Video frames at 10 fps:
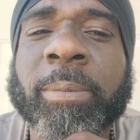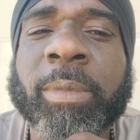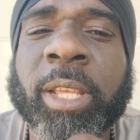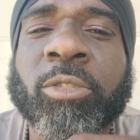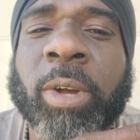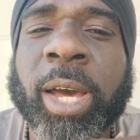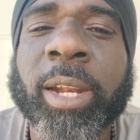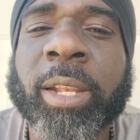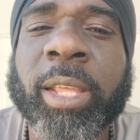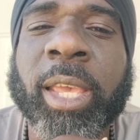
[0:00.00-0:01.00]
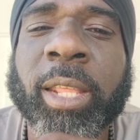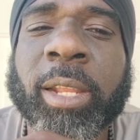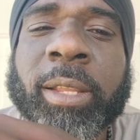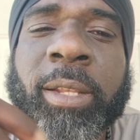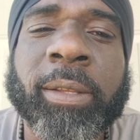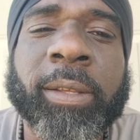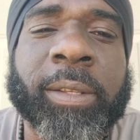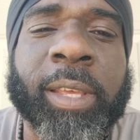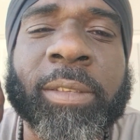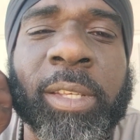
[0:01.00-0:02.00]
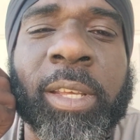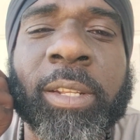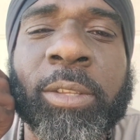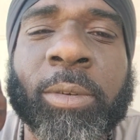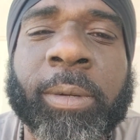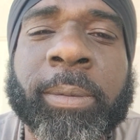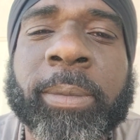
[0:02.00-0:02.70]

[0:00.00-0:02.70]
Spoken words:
they tried it, ate it, and it tasted good to them.